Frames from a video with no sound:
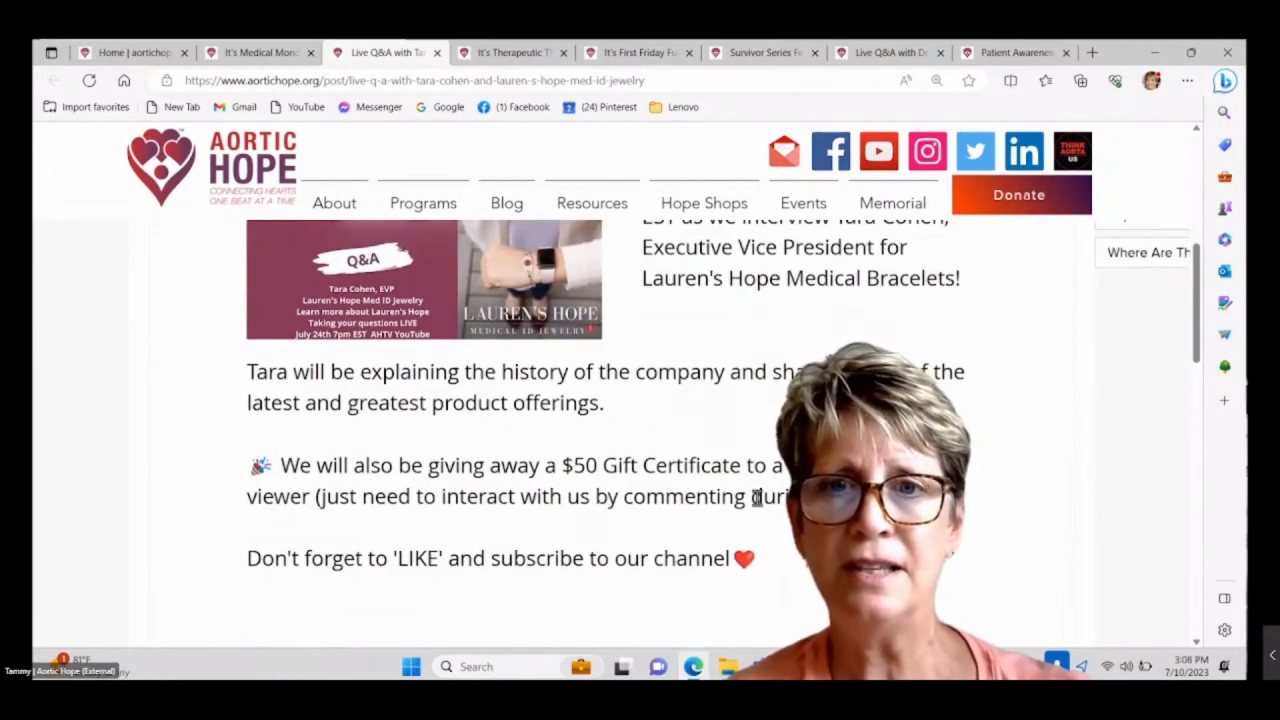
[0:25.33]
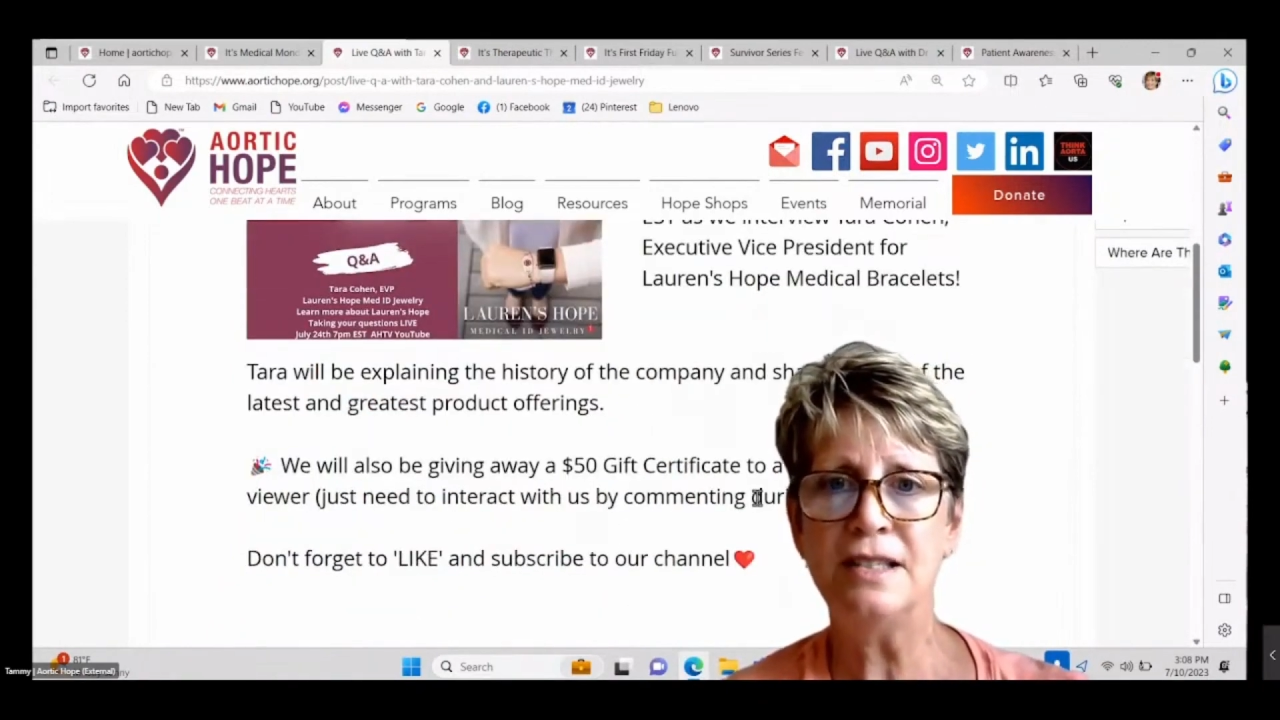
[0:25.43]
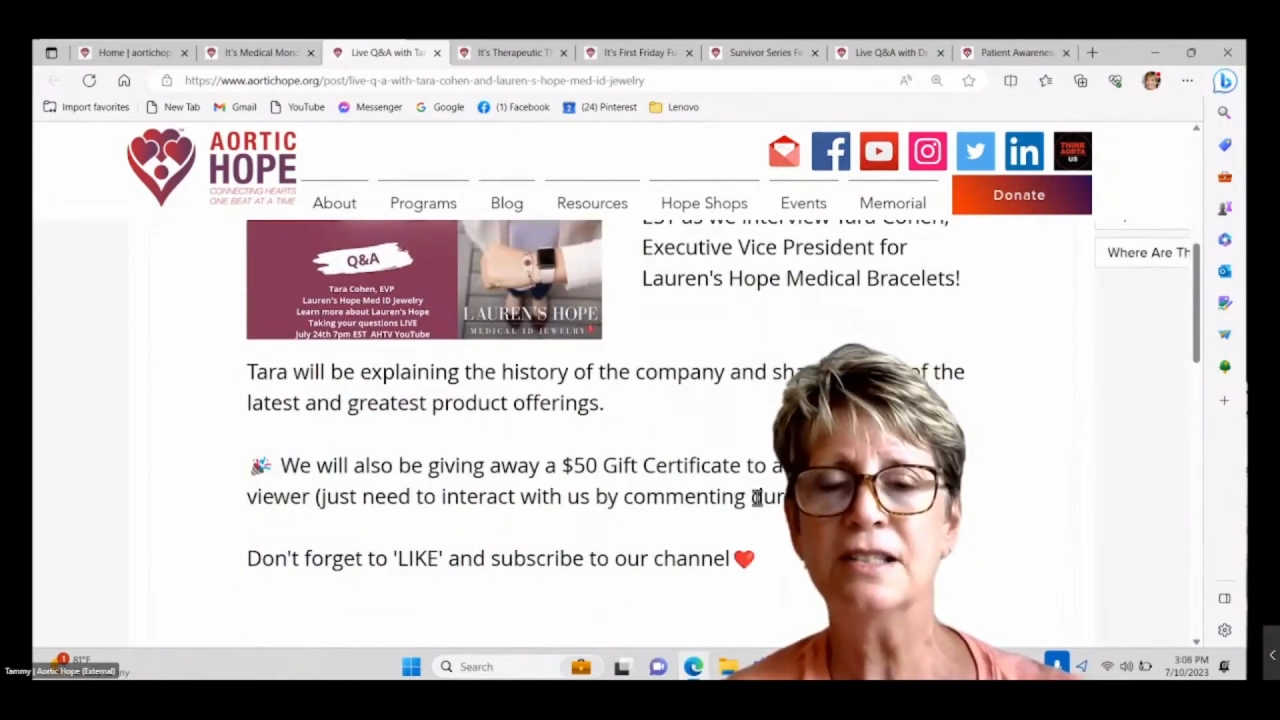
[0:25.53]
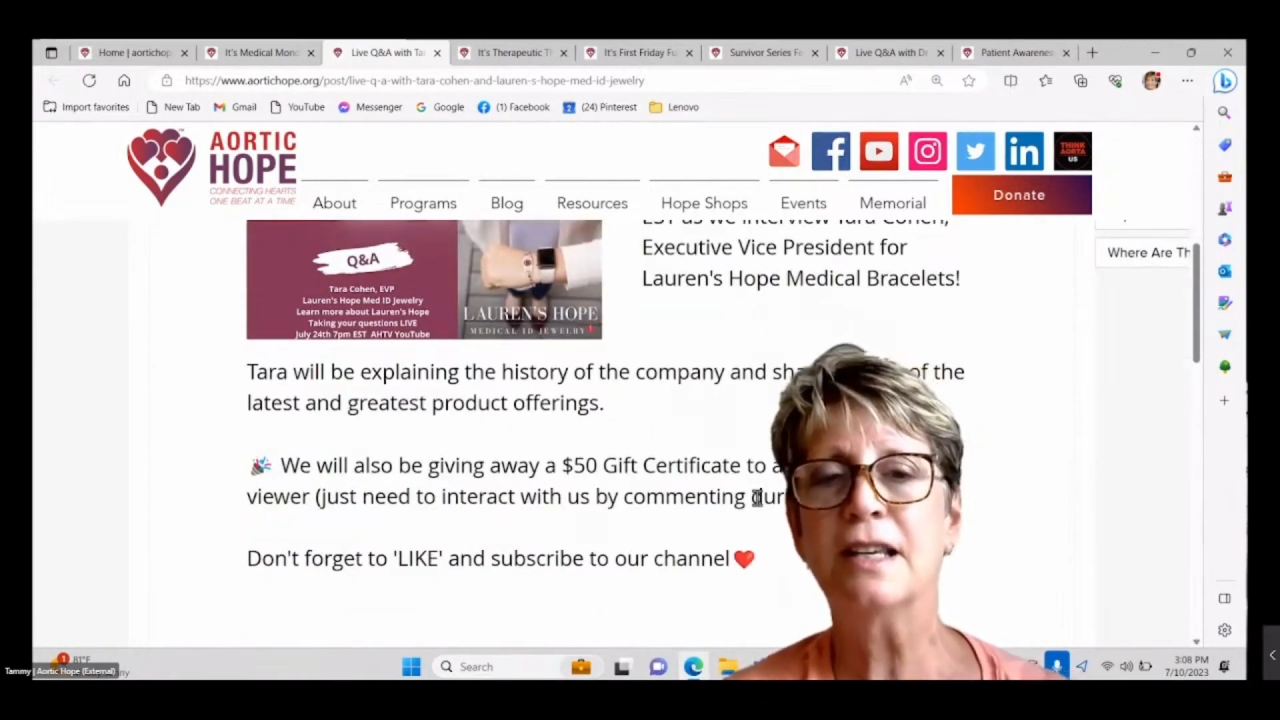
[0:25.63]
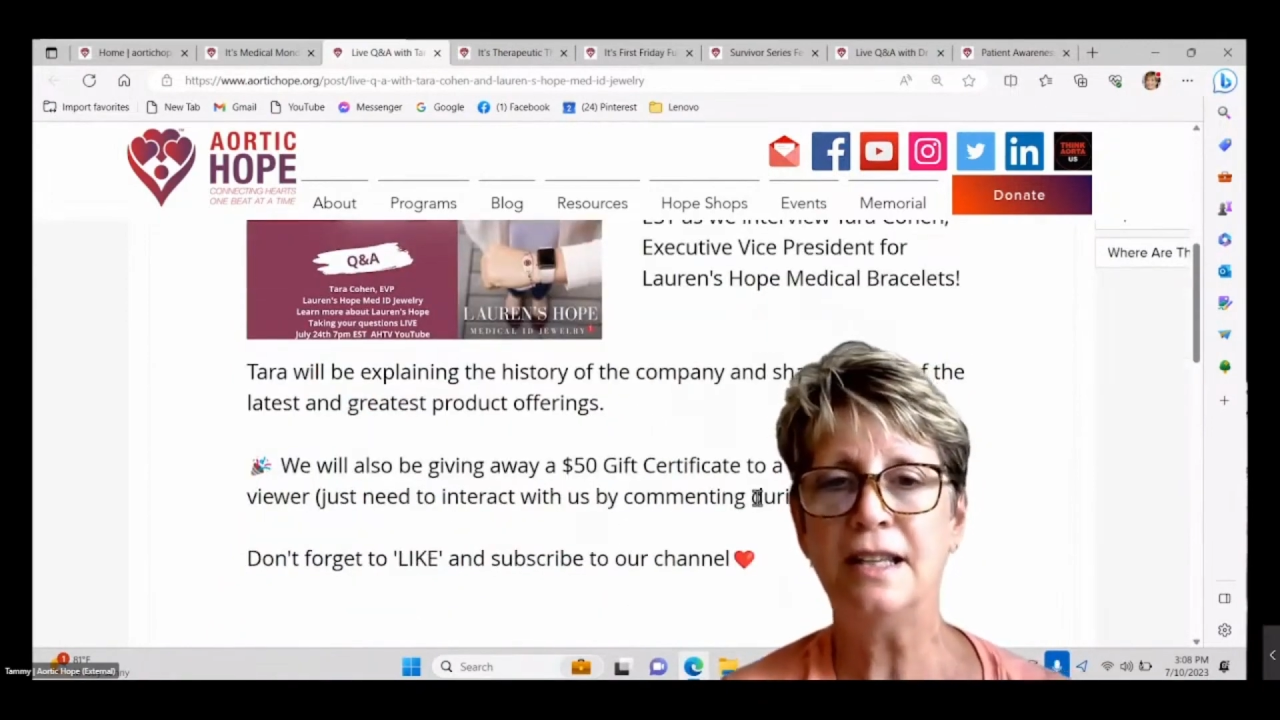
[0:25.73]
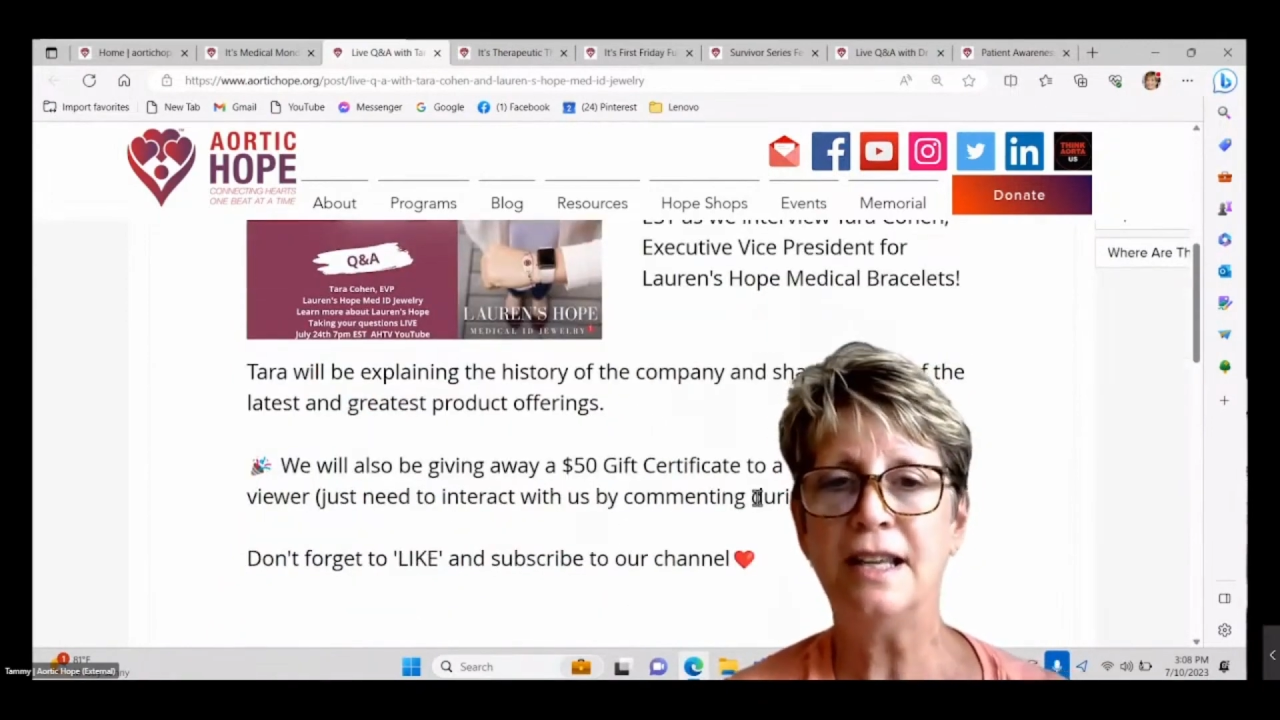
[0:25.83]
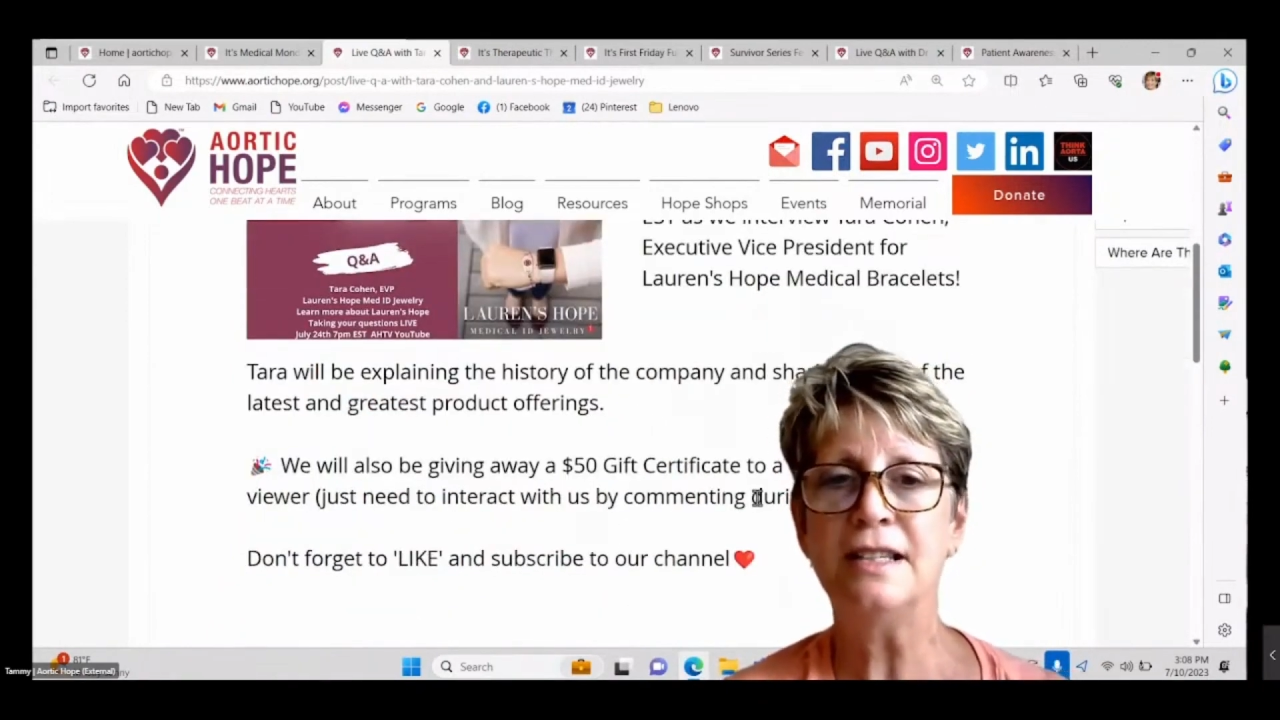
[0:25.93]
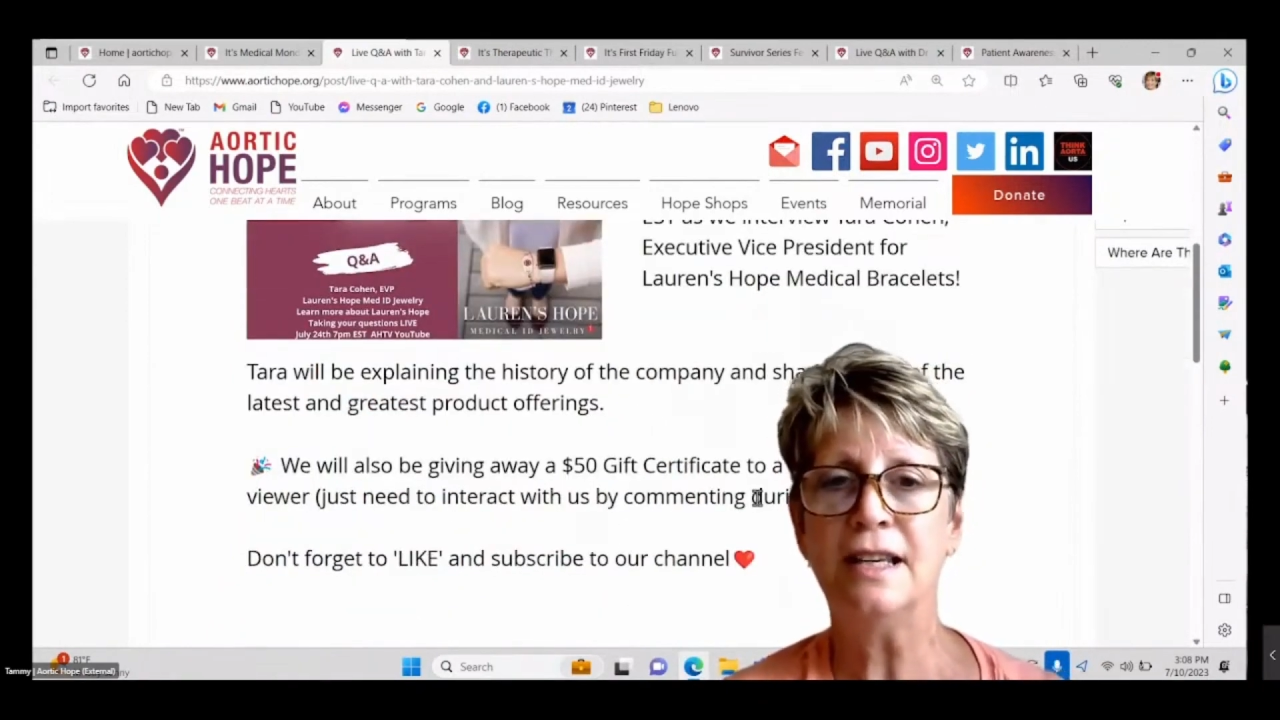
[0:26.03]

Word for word: they just they